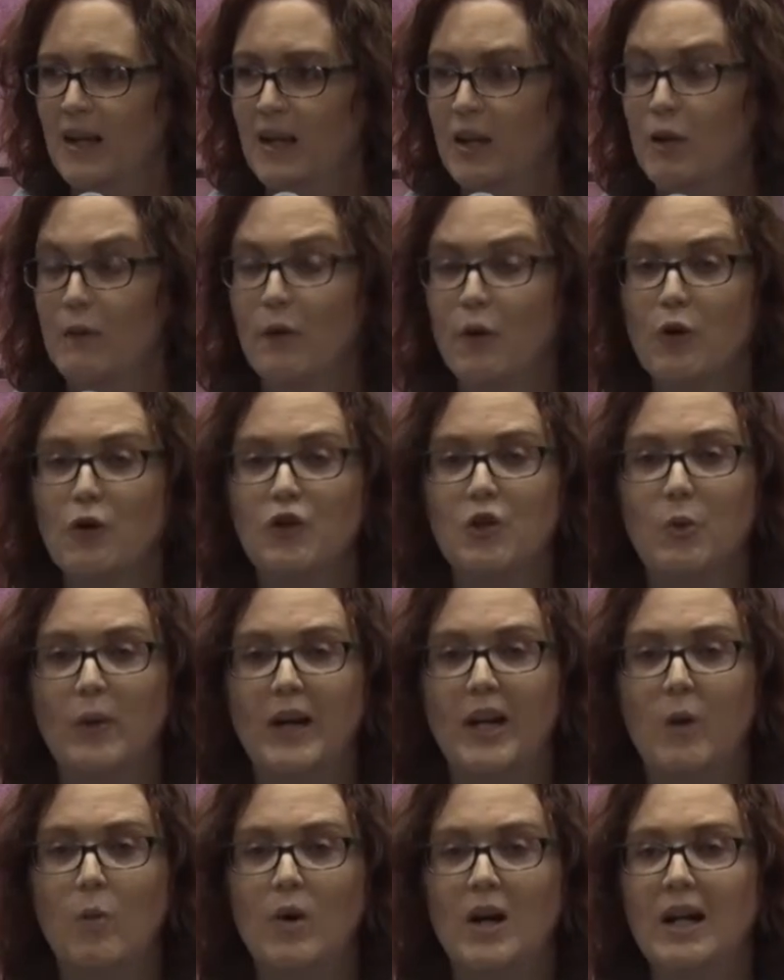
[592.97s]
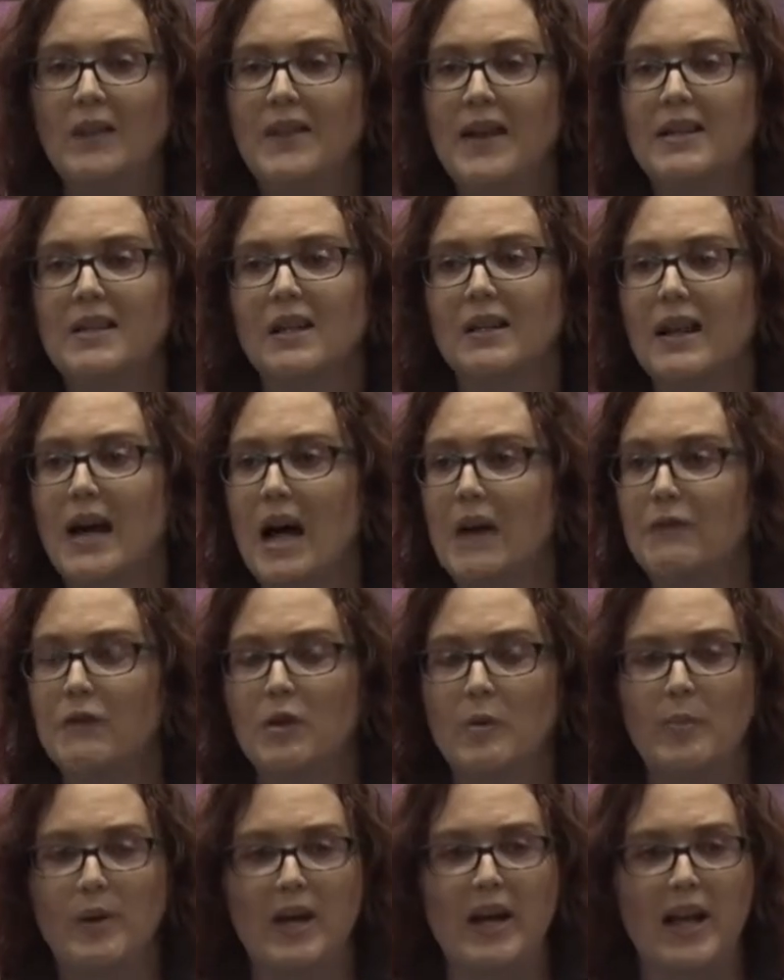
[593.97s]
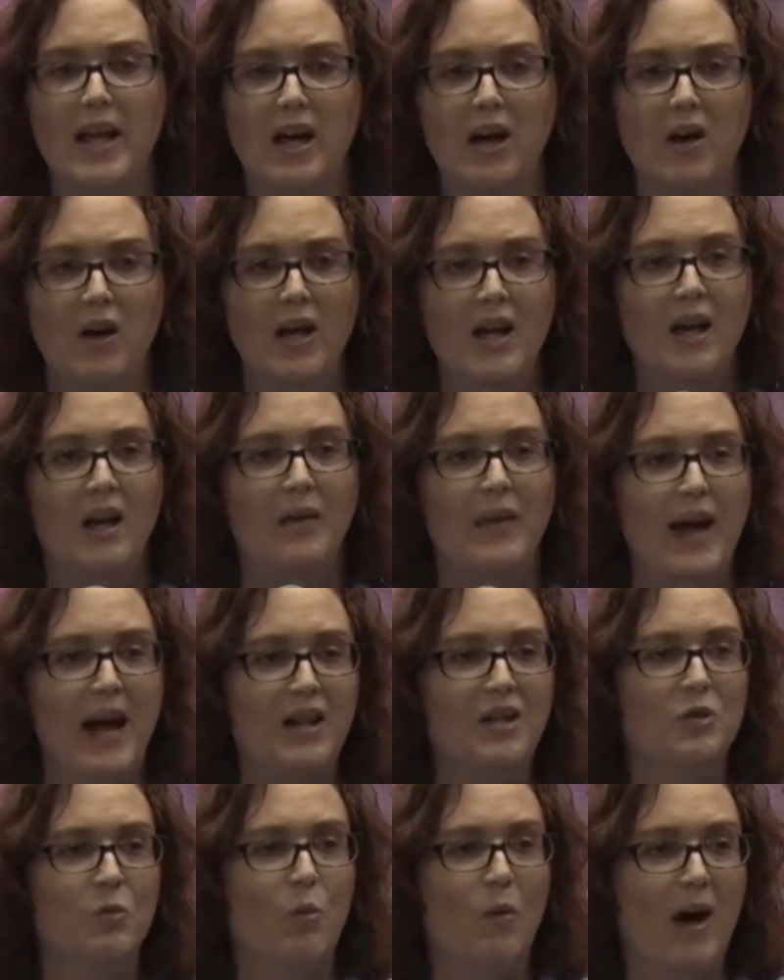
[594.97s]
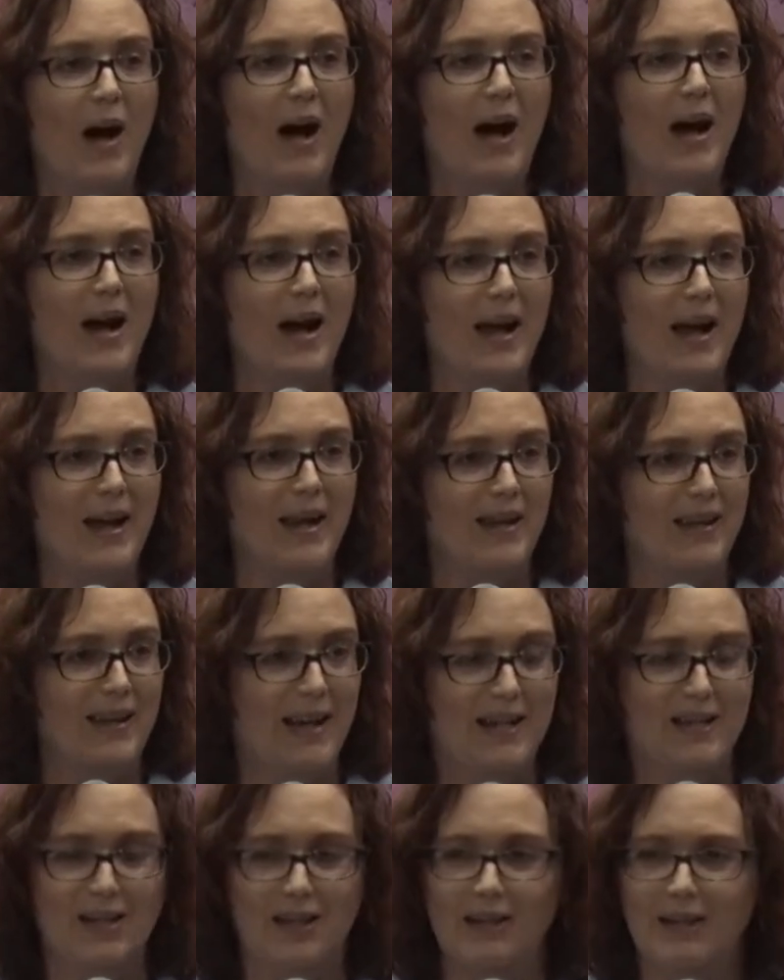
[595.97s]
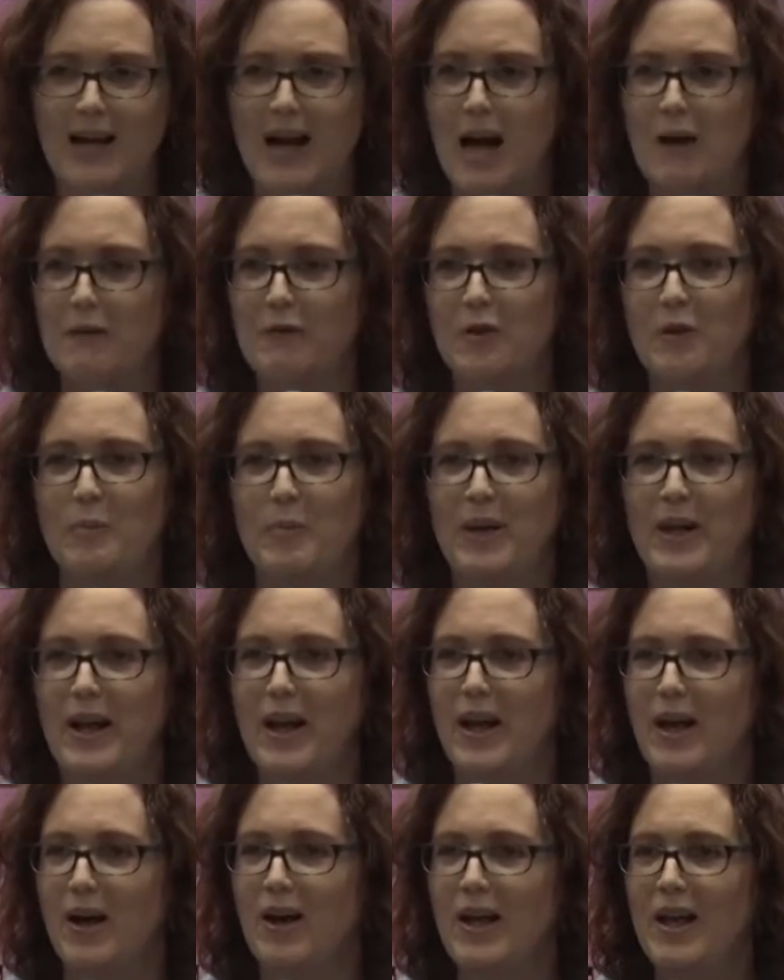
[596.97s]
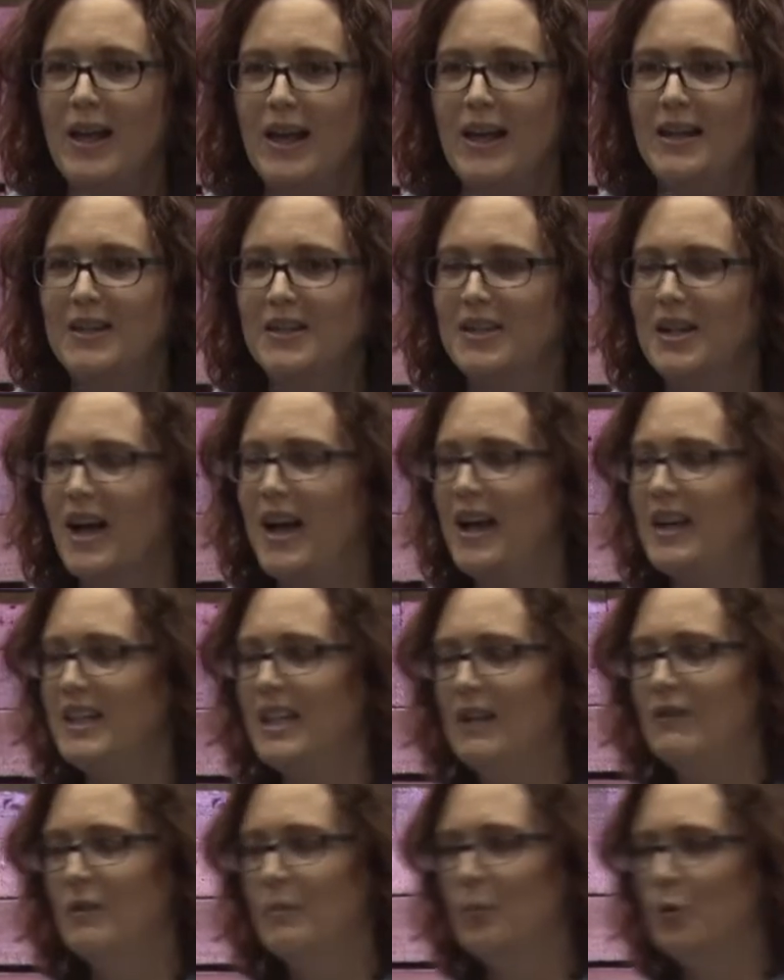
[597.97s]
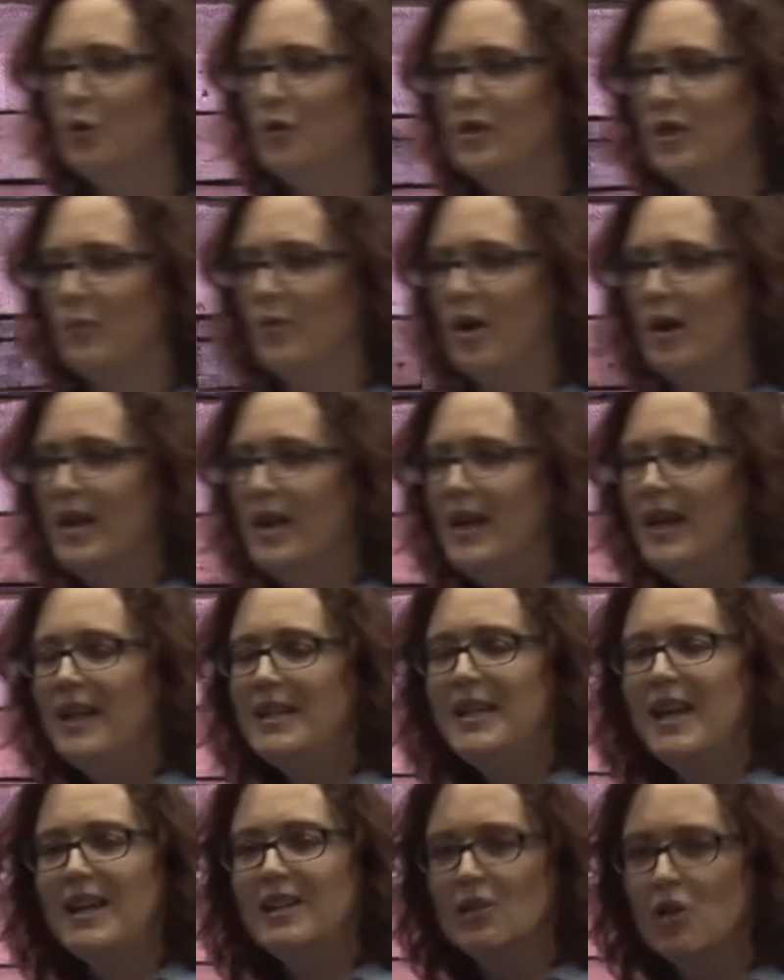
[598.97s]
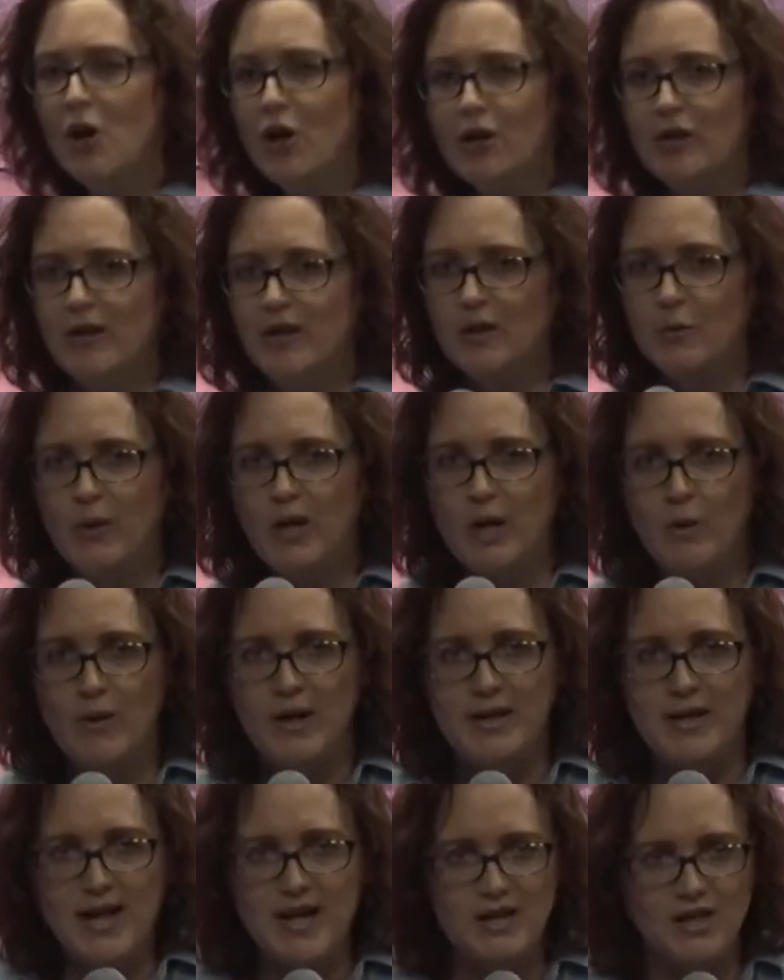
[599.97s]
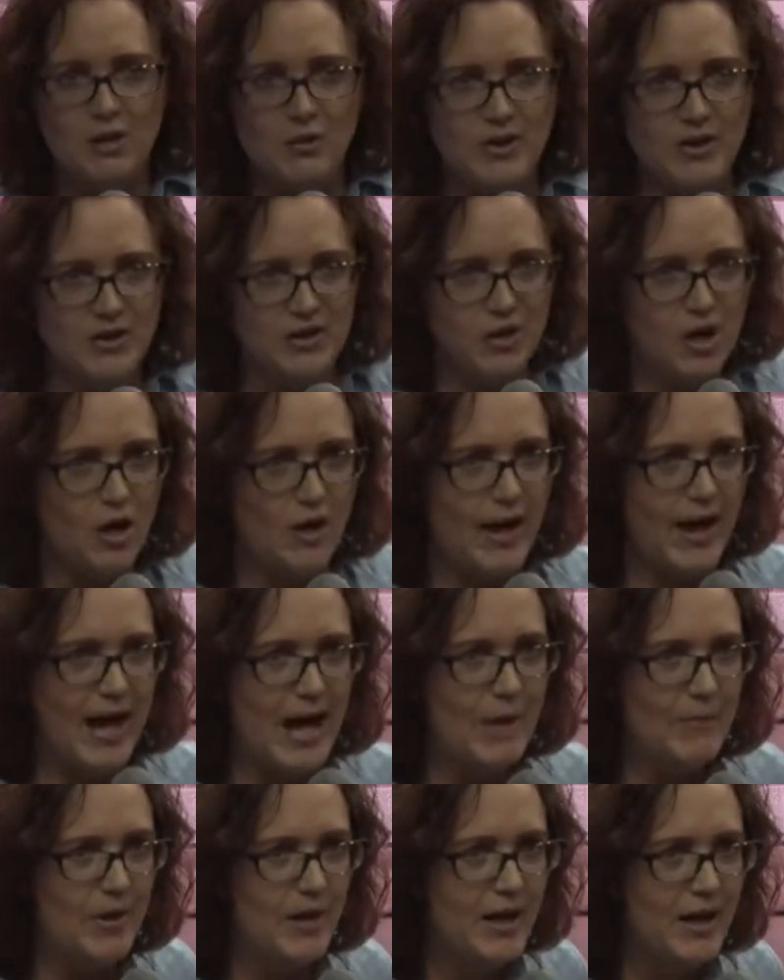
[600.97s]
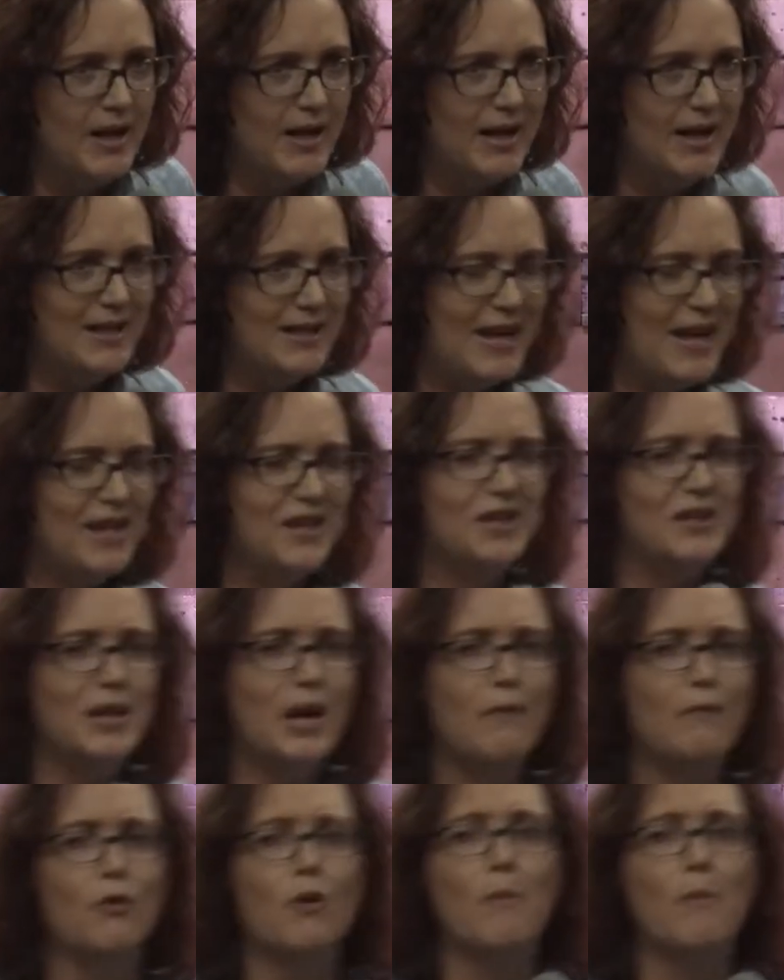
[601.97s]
You've heard 21, that's a lie from the pit of hell. That's why that's a lie from the pit of hell. And science even proves it wrong. It takes longer than 21 days to install a habit. It takes several